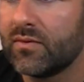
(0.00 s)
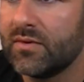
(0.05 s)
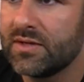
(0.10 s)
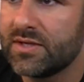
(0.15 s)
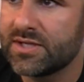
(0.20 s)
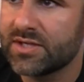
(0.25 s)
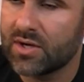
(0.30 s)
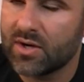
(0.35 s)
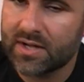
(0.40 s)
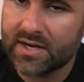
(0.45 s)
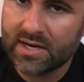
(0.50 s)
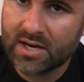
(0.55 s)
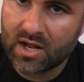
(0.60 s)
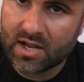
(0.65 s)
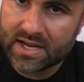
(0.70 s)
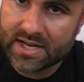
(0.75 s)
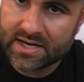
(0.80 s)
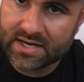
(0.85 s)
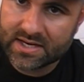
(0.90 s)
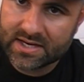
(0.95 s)
So
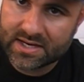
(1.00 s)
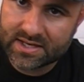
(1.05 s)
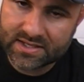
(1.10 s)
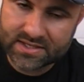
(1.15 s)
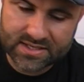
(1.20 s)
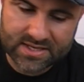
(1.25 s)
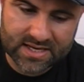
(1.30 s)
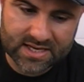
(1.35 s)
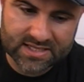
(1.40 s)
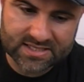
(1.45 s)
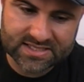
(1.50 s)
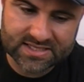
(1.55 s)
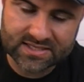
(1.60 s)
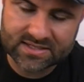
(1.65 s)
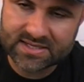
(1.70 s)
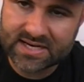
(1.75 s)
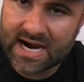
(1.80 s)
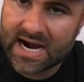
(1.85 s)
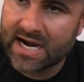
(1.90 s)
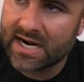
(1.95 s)
in its
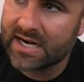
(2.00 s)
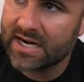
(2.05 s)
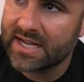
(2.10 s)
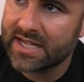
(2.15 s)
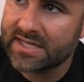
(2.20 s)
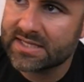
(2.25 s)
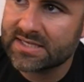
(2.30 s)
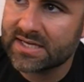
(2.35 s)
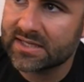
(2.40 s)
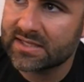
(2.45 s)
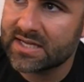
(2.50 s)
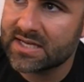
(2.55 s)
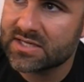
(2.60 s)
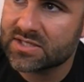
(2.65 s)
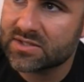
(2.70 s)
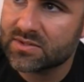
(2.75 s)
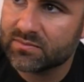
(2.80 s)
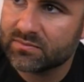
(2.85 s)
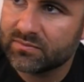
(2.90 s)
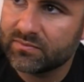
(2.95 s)
entirety, it's like
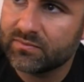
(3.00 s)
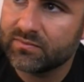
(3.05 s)
this.